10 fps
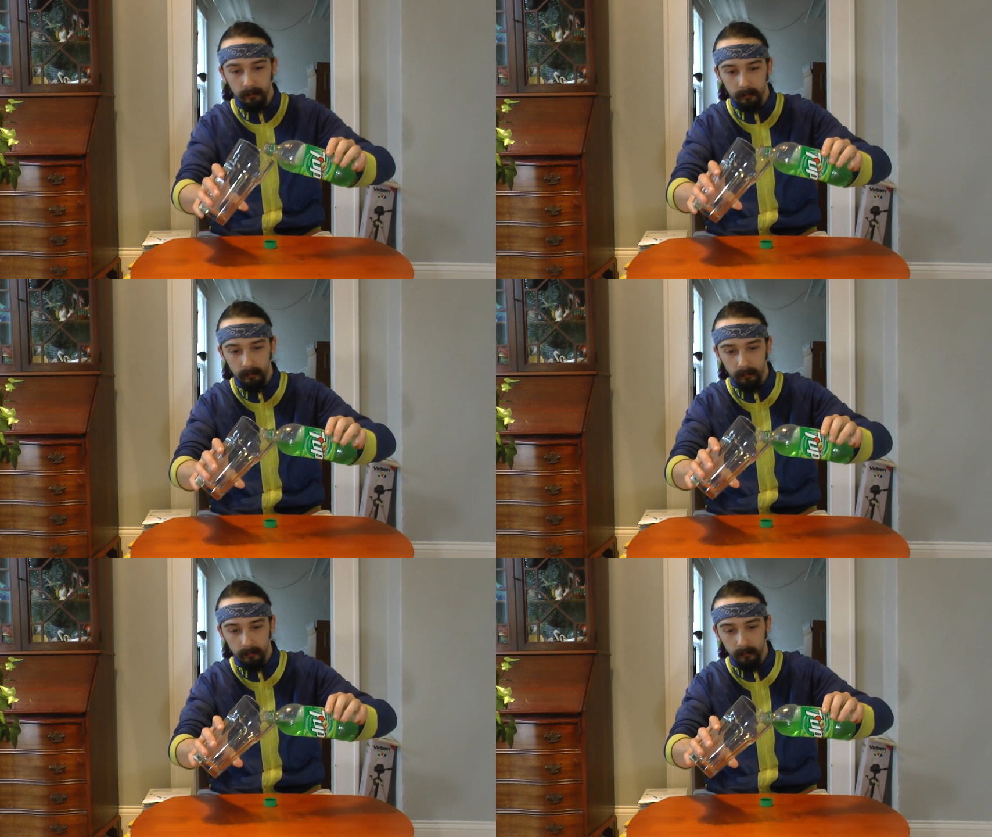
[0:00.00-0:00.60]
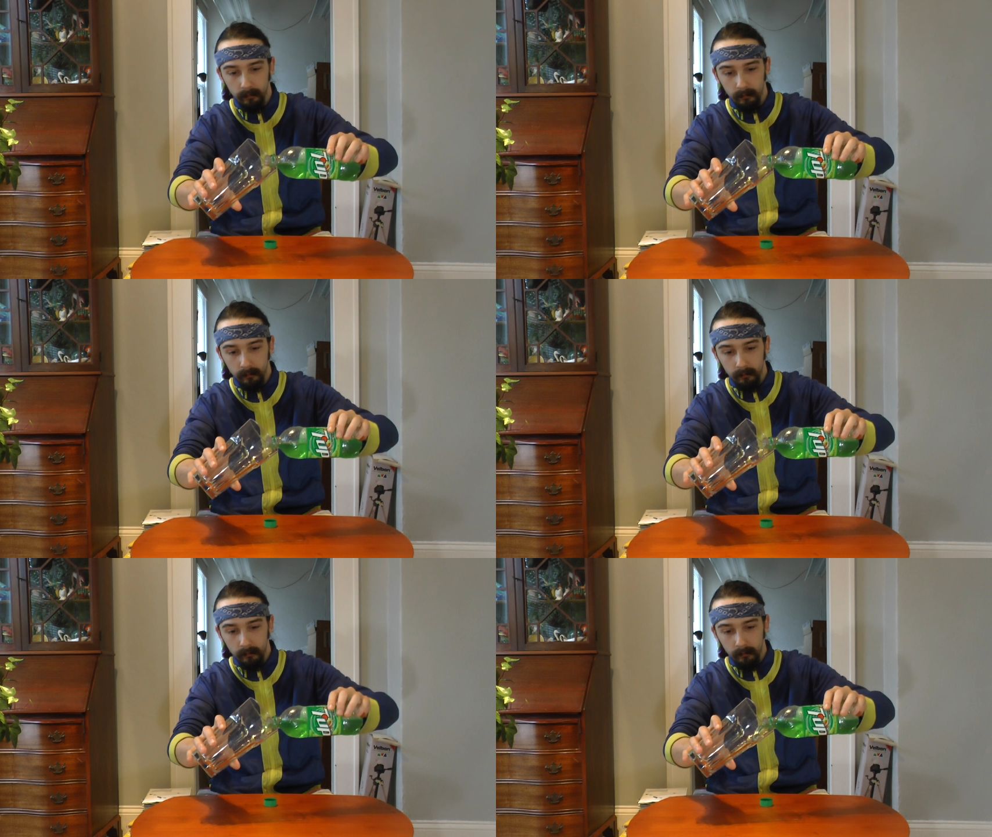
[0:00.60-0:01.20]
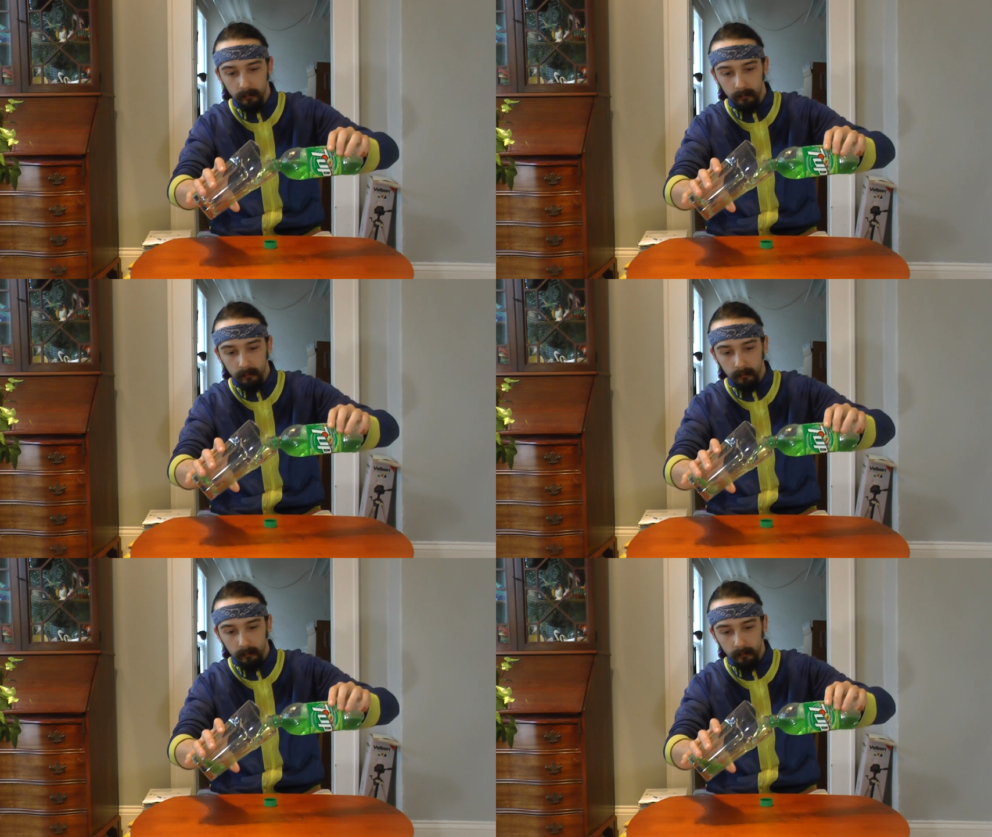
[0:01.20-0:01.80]

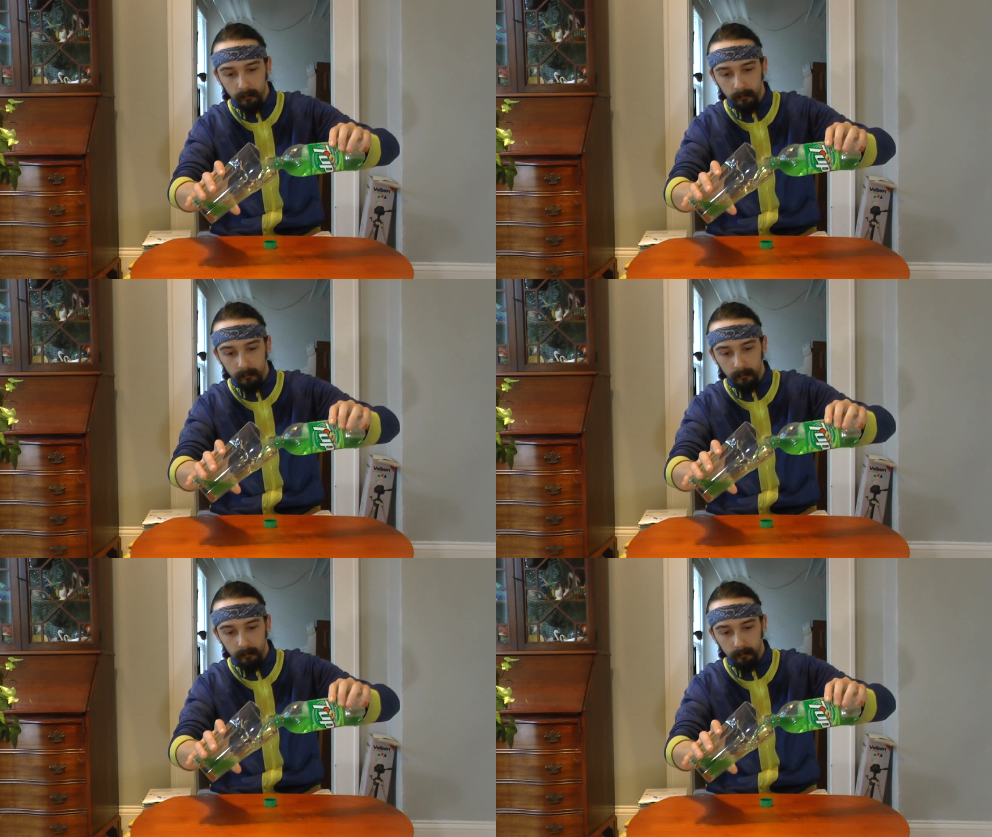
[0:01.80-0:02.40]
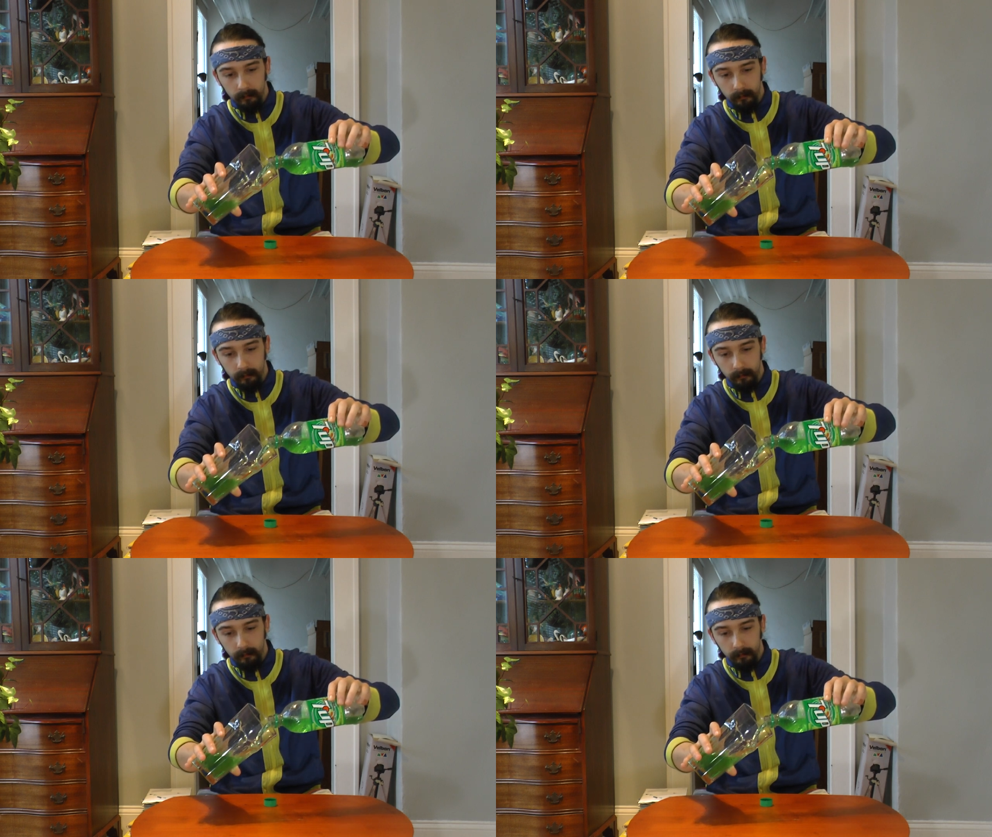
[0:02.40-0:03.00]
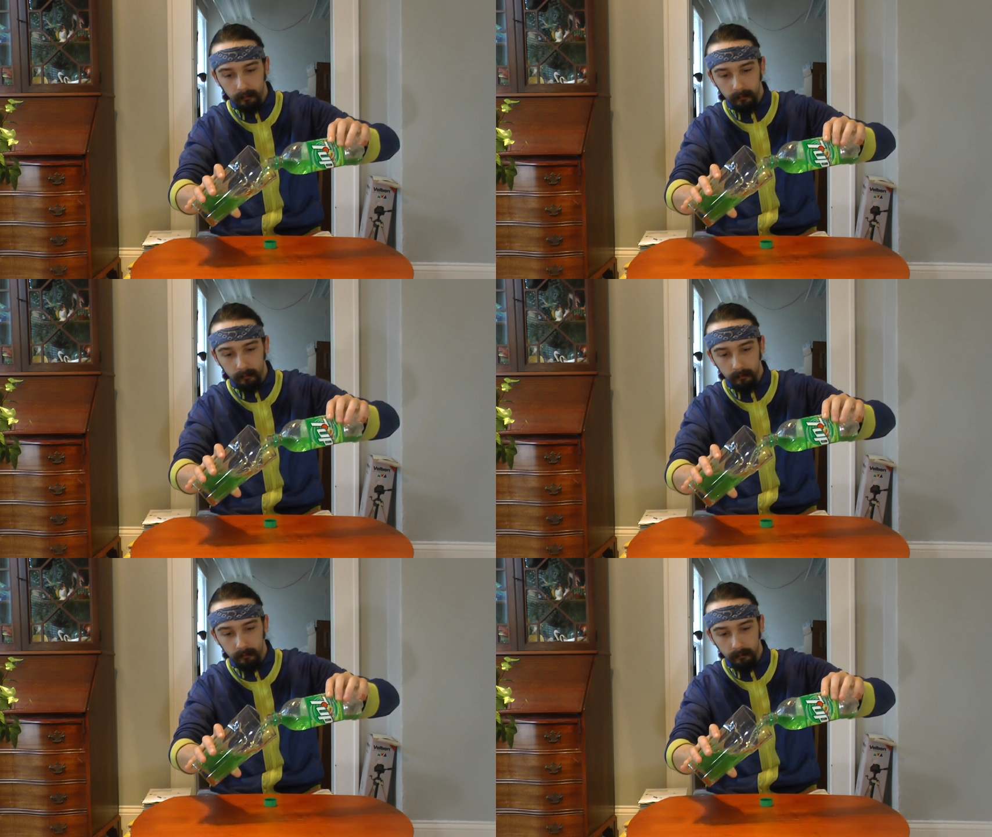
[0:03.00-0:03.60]

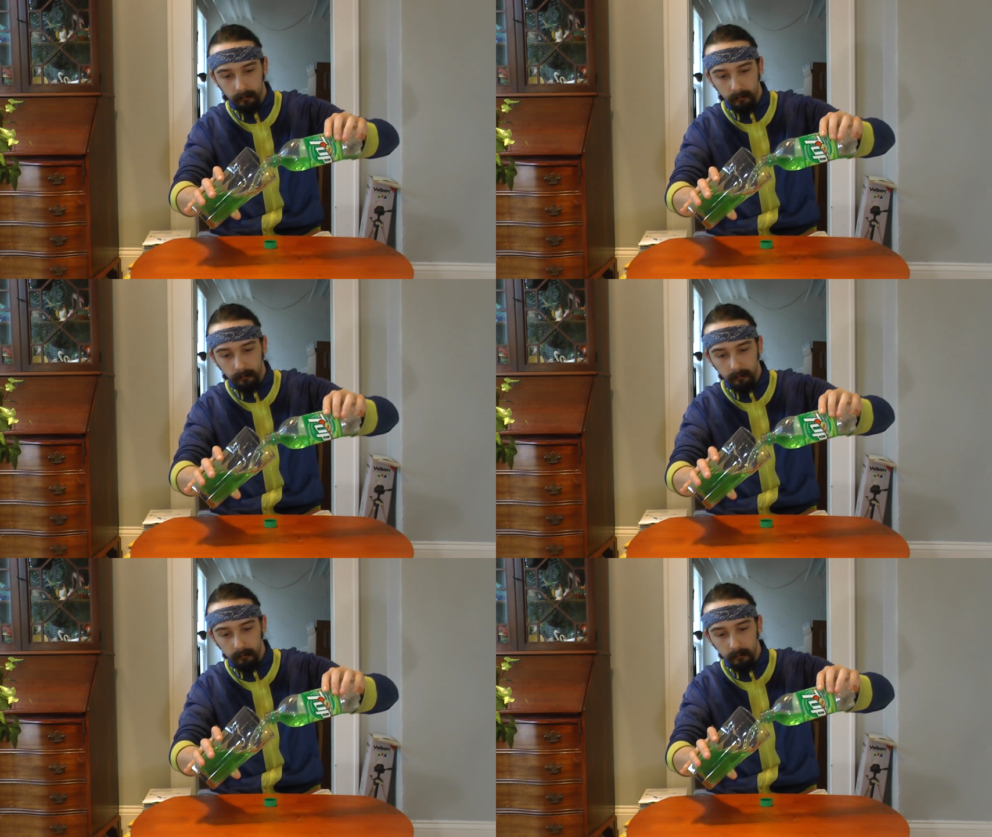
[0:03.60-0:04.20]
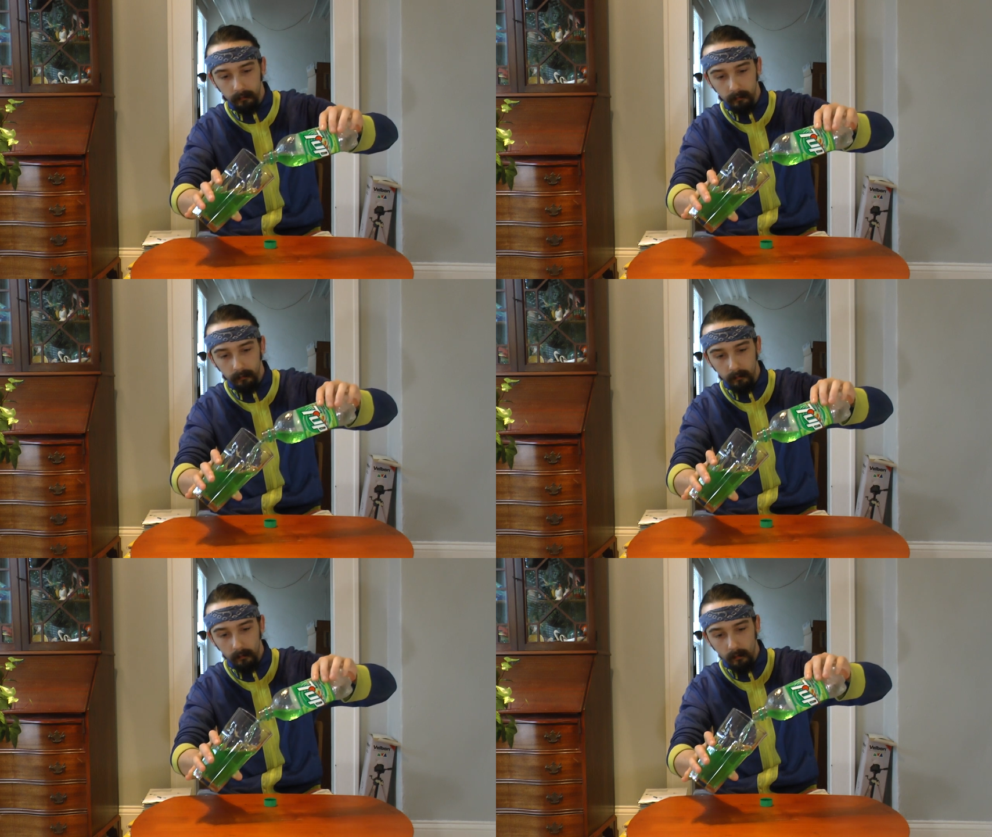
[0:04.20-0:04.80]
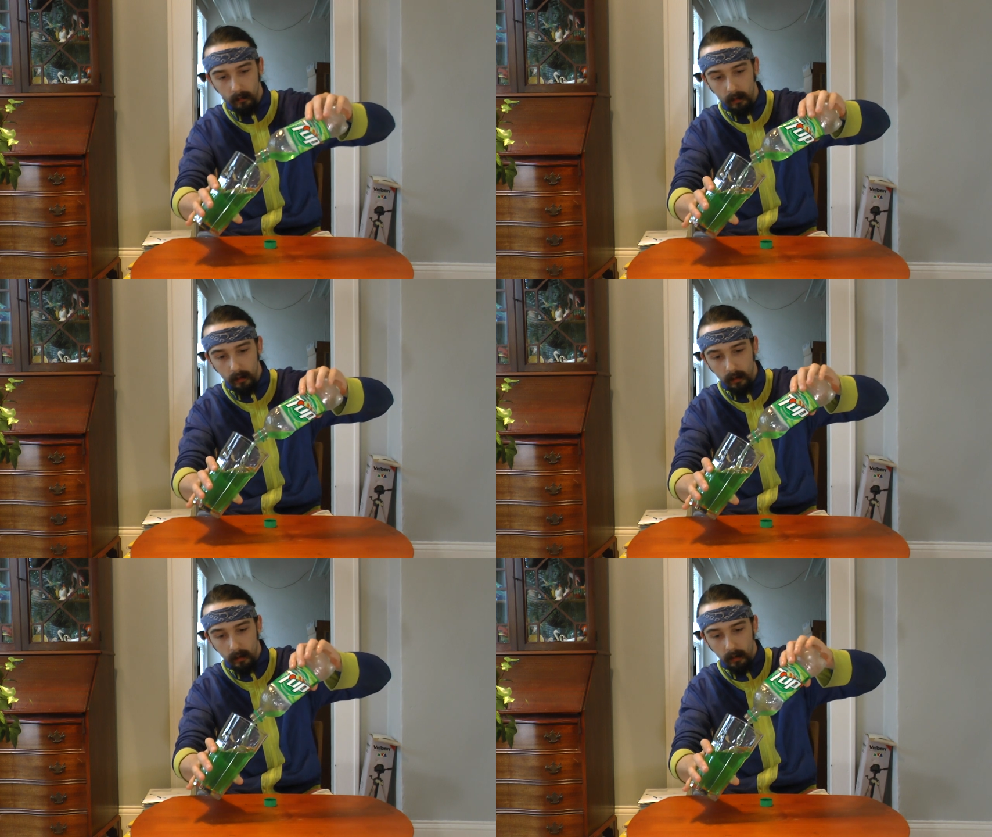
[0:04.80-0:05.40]

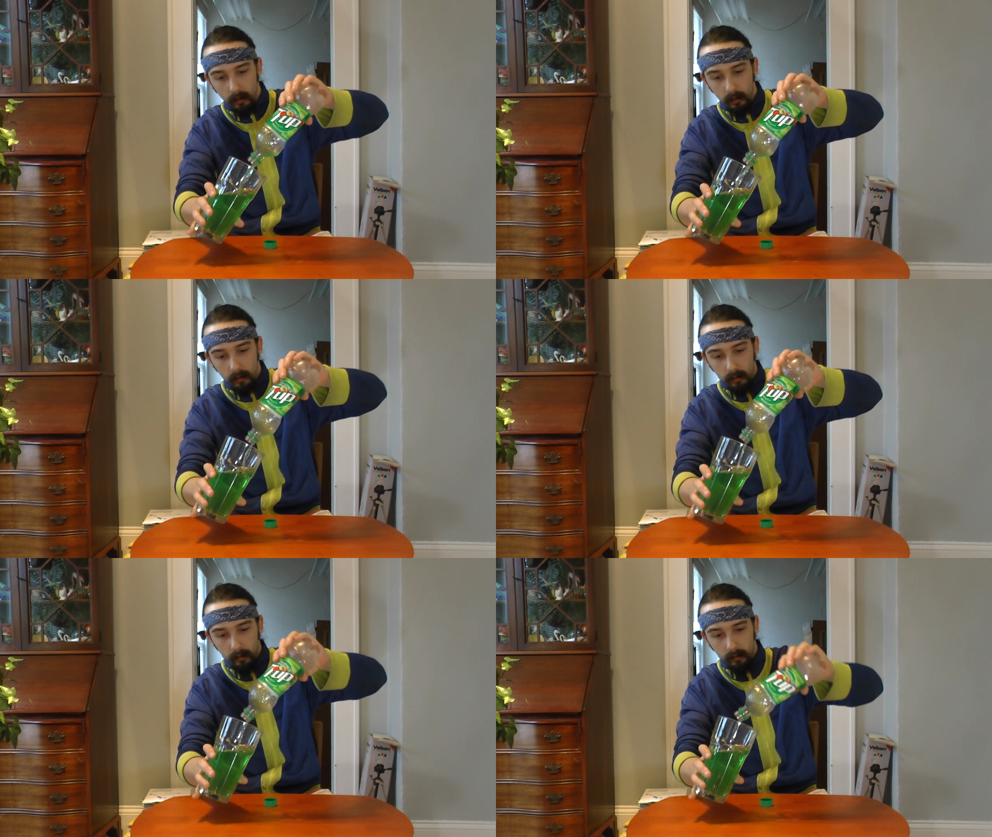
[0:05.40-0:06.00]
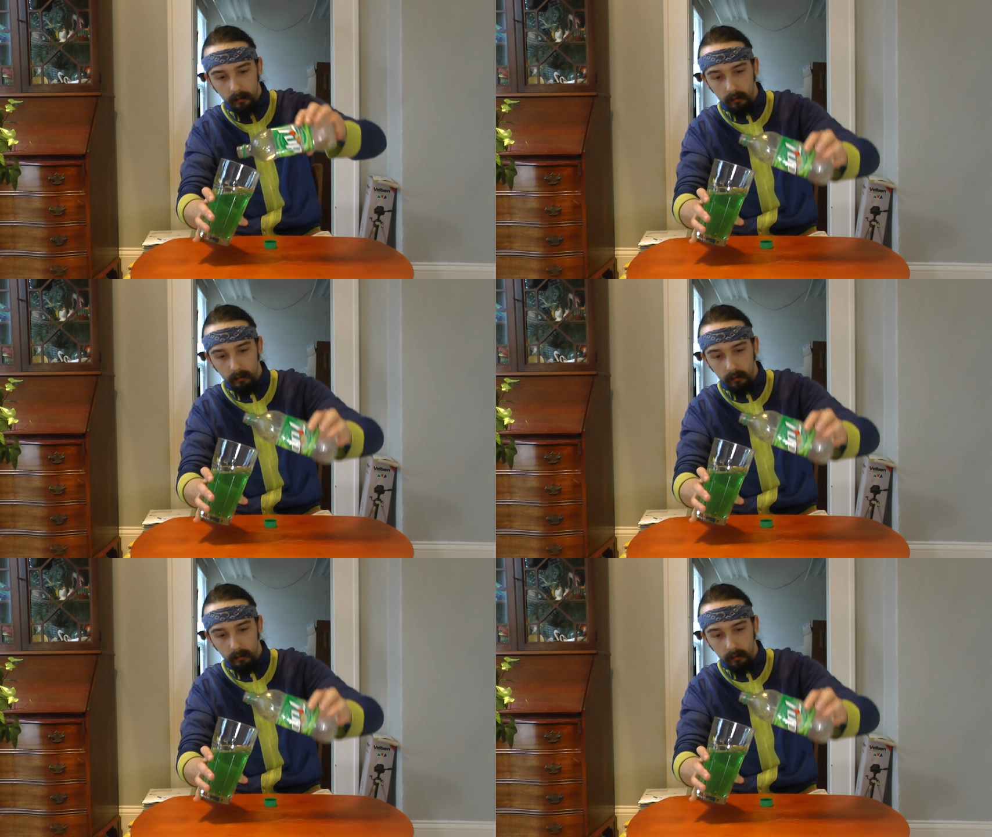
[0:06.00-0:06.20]
Nothing is said.